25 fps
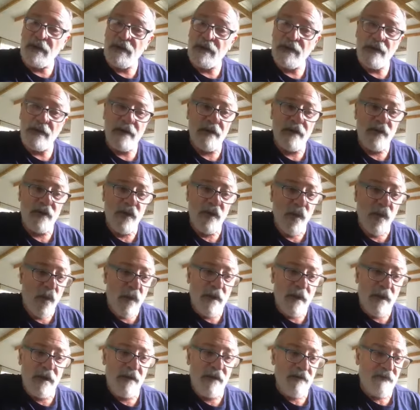a new
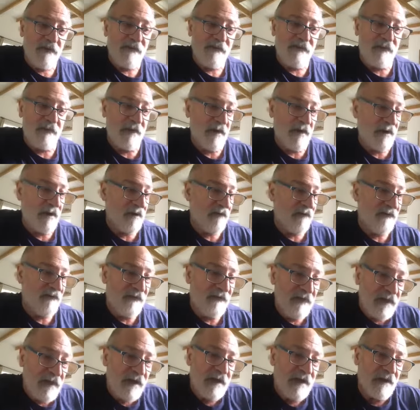way of
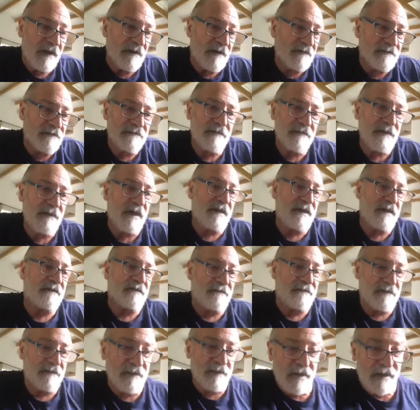feeding, like
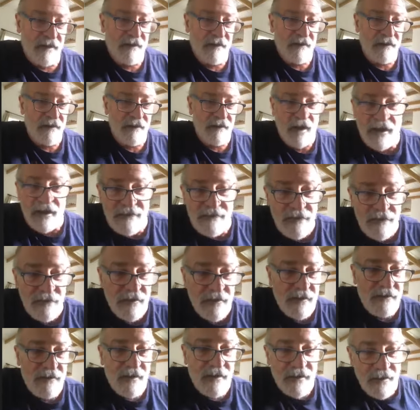drinking
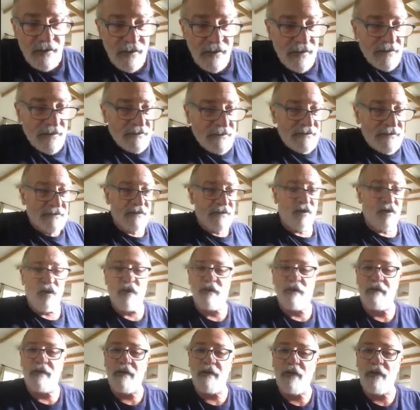Gatorade at least, or